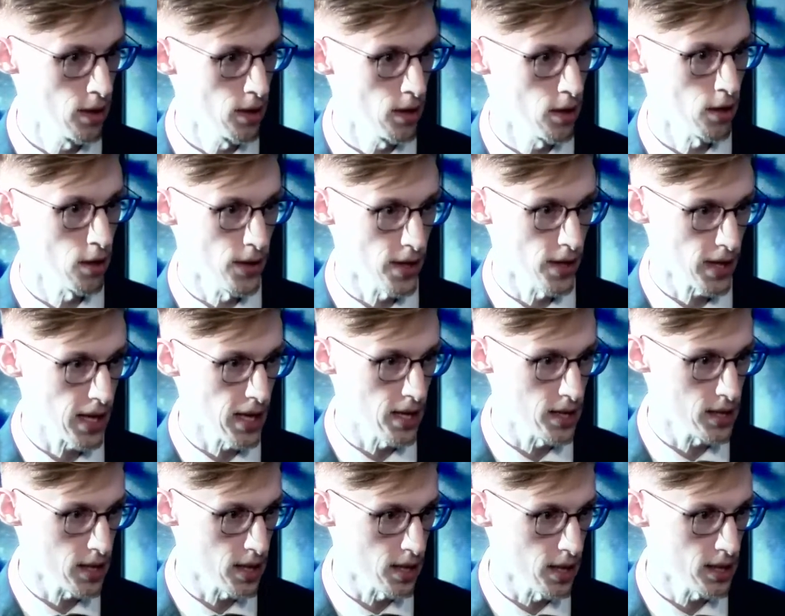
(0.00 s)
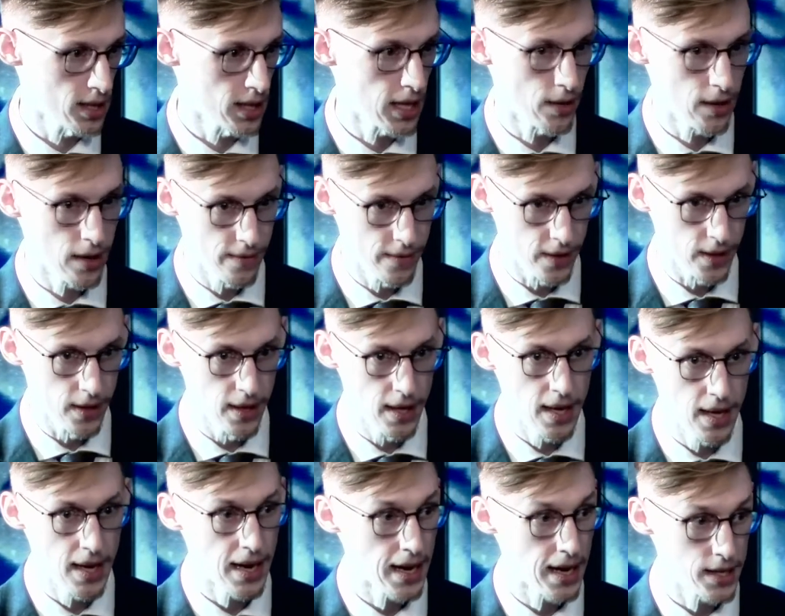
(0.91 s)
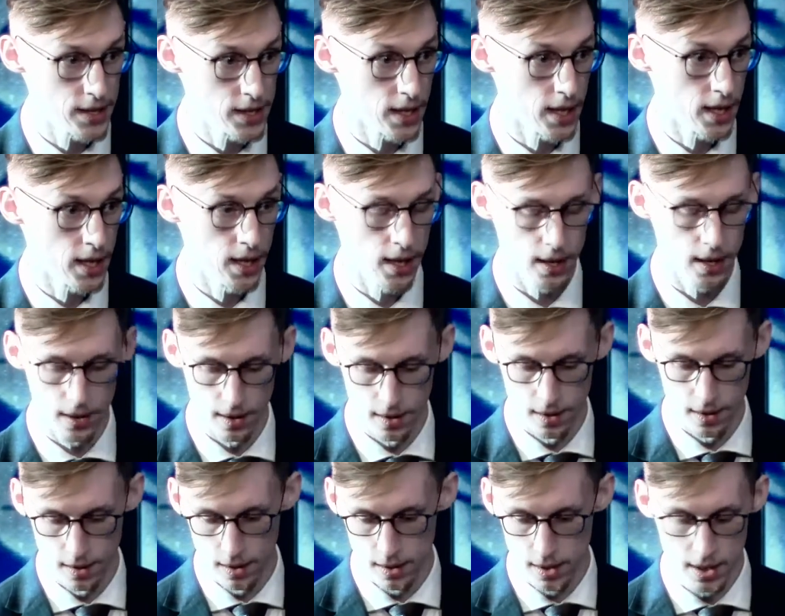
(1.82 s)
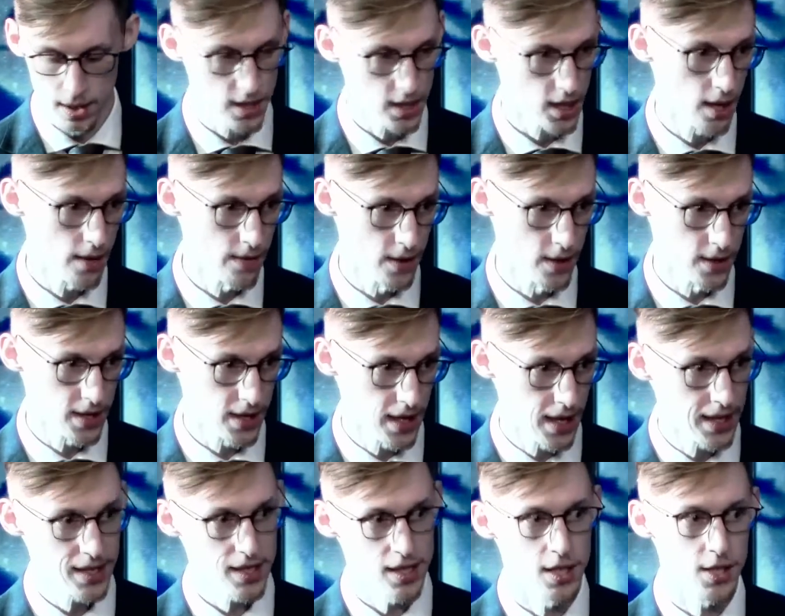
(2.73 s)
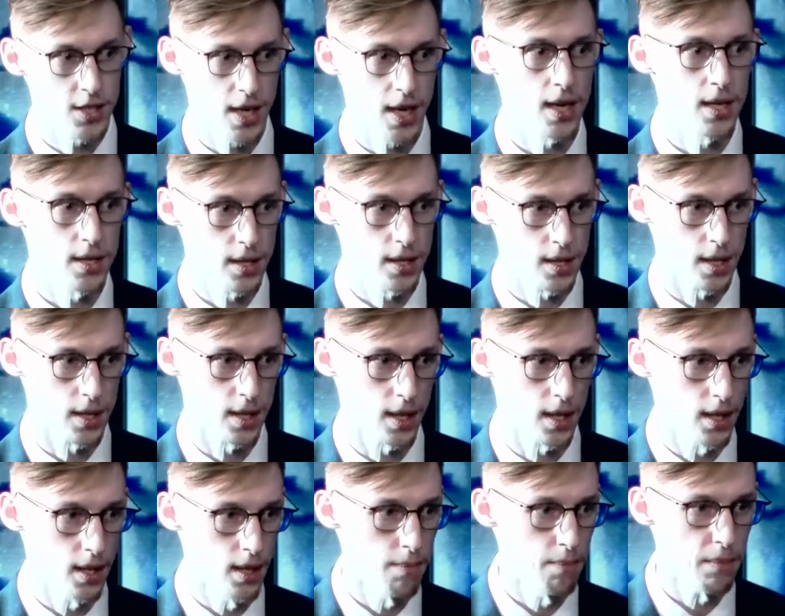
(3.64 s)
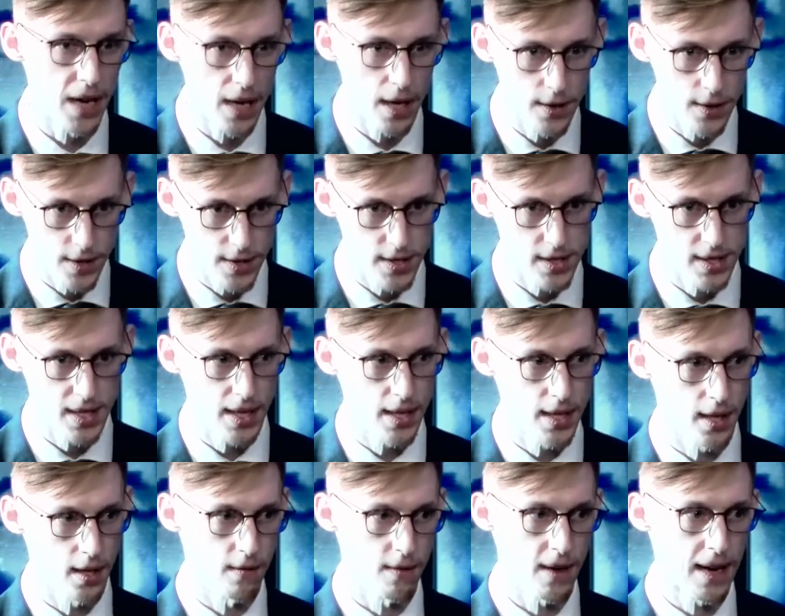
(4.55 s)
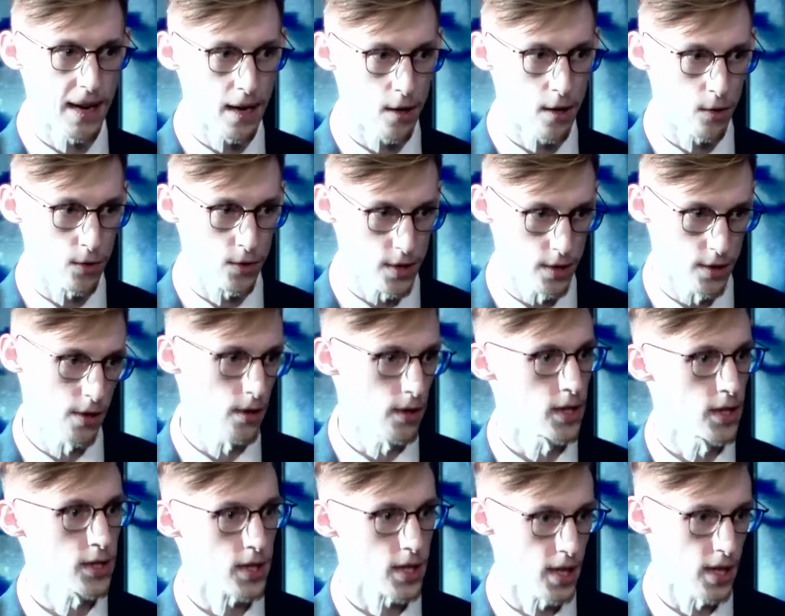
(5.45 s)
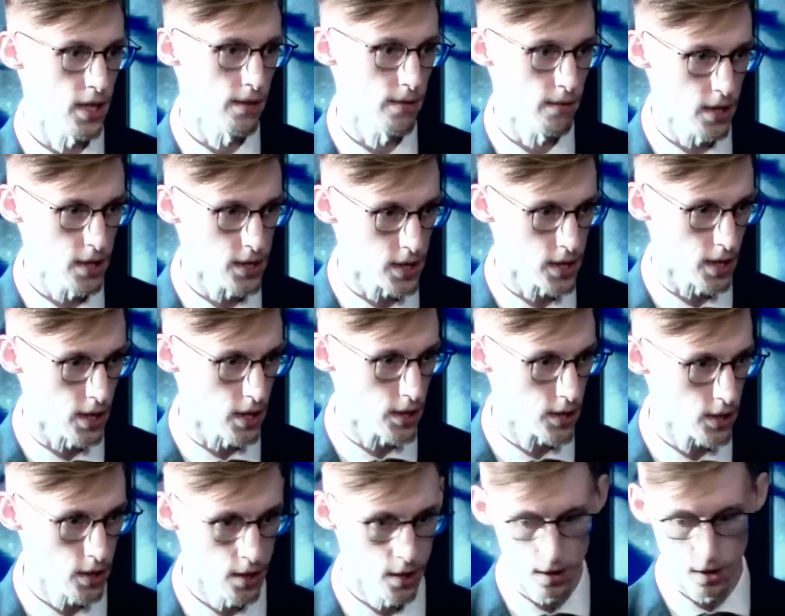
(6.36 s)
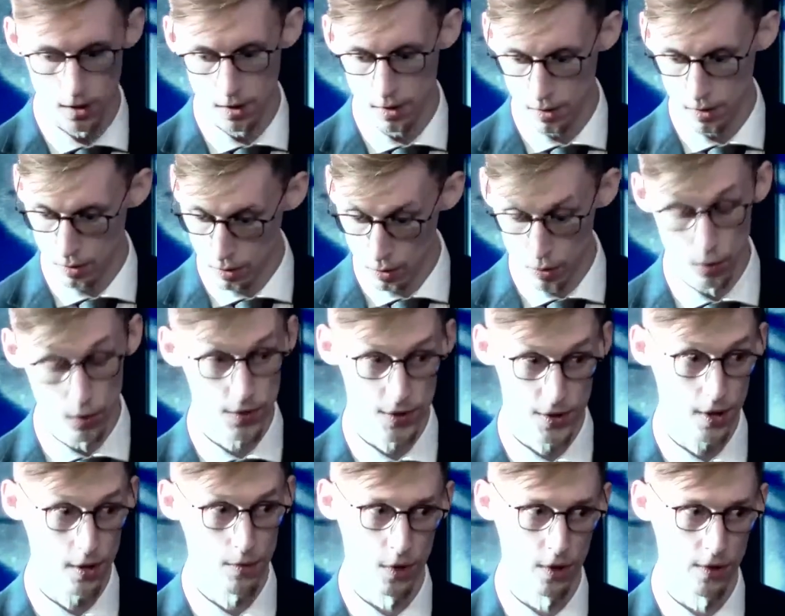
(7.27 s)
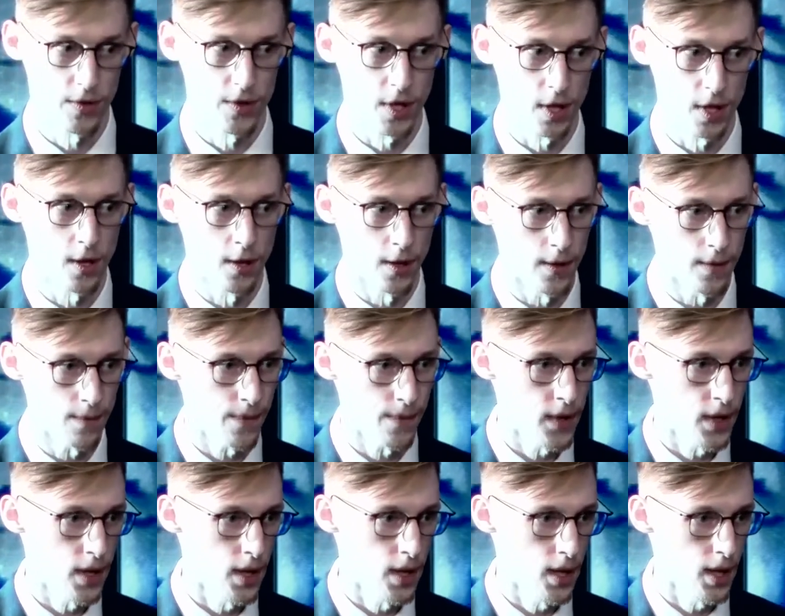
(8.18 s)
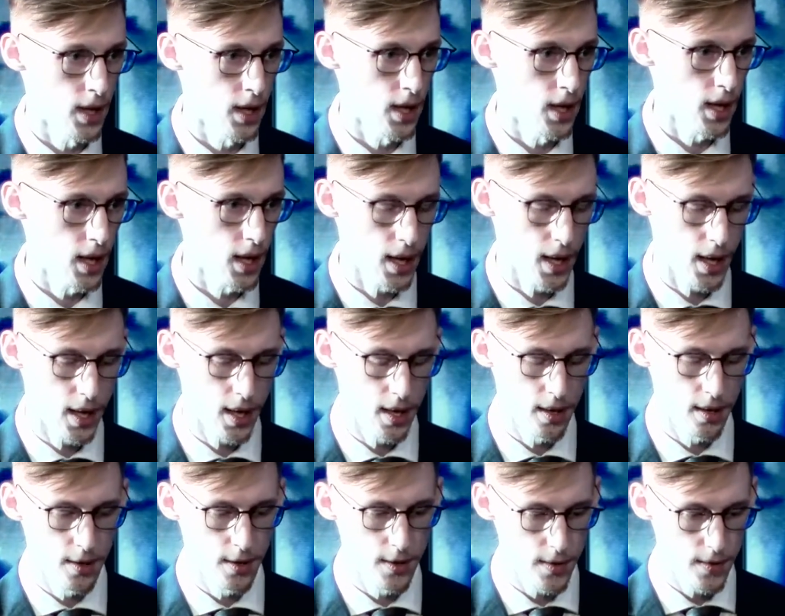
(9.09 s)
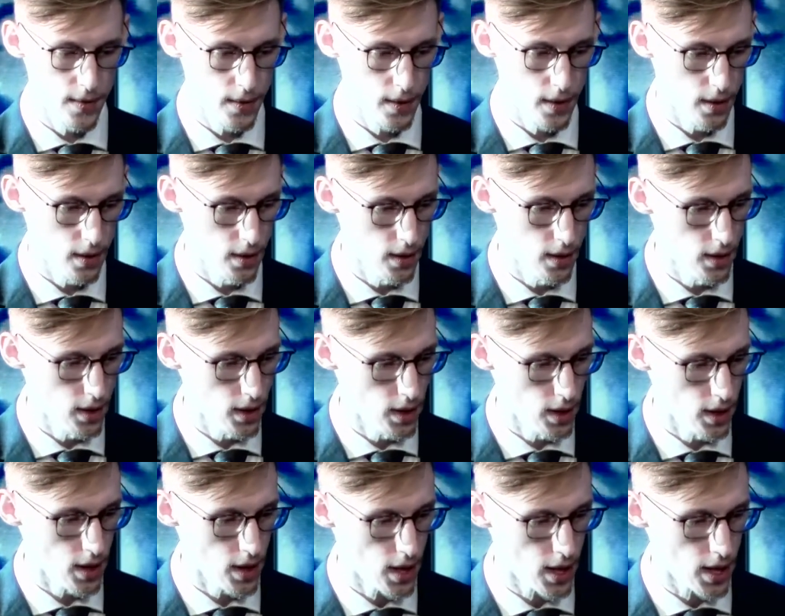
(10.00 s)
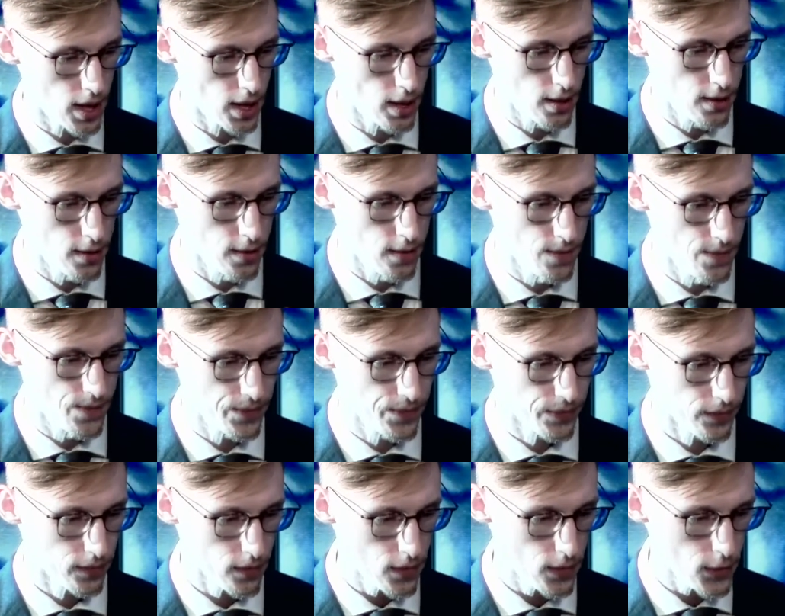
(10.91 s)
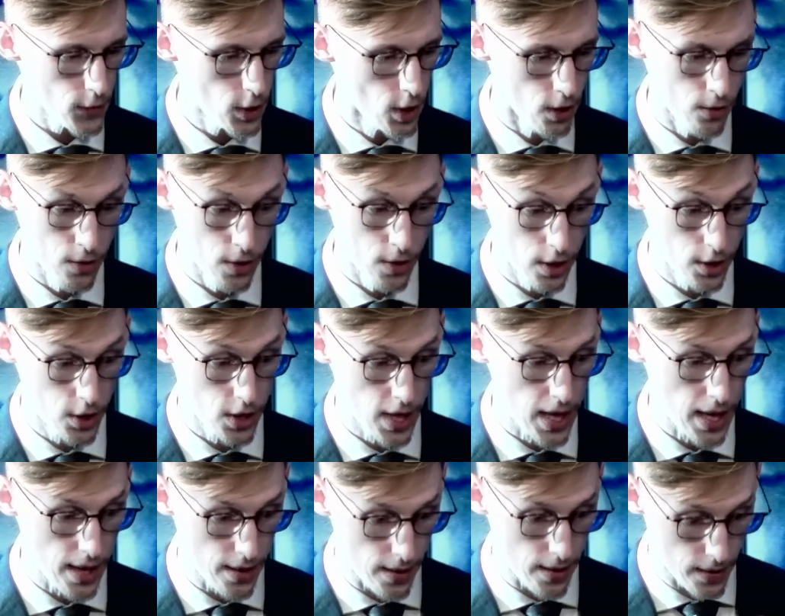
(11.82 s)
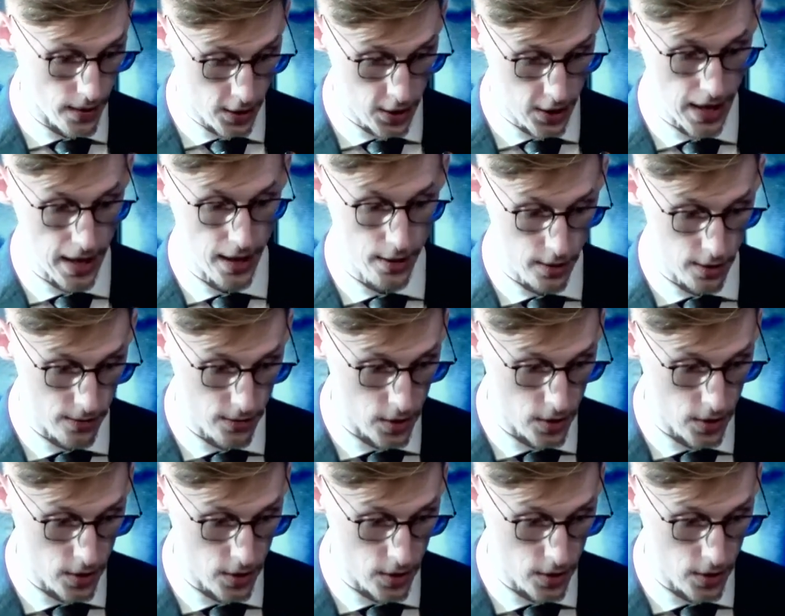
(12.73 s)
on the case studies. However, as I discovered at each case study, my understanding of how to do this kind of research also moved along. And I can only share that the challenge of